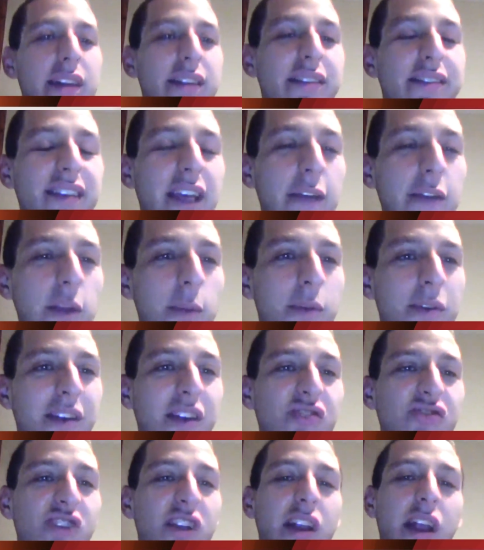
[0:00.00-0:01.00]
safety
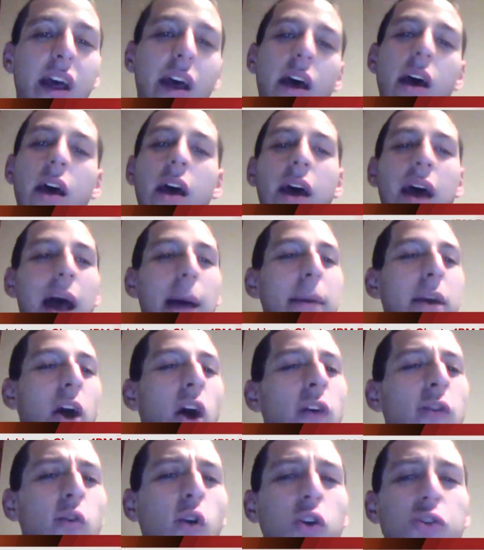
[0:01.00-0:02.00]
position. I mean,
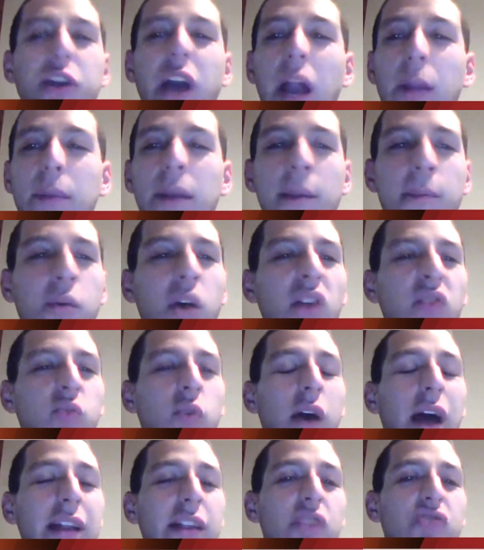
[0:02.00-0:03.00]
overall, you got to be impressed
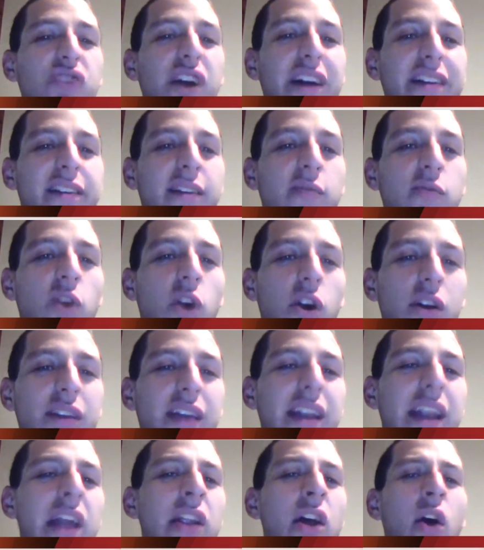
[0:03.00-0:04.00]
with how the Giants have looked.
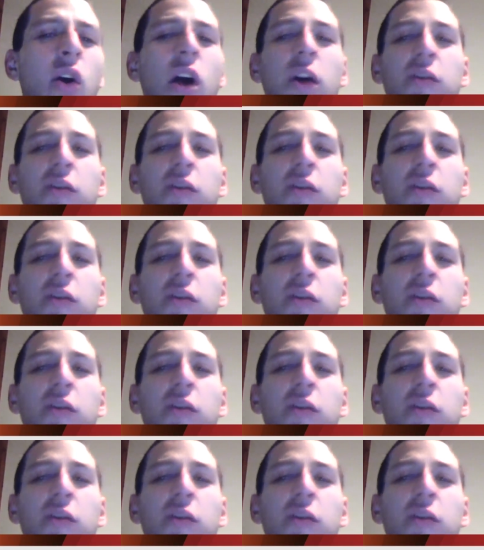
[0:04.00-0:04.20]
And I know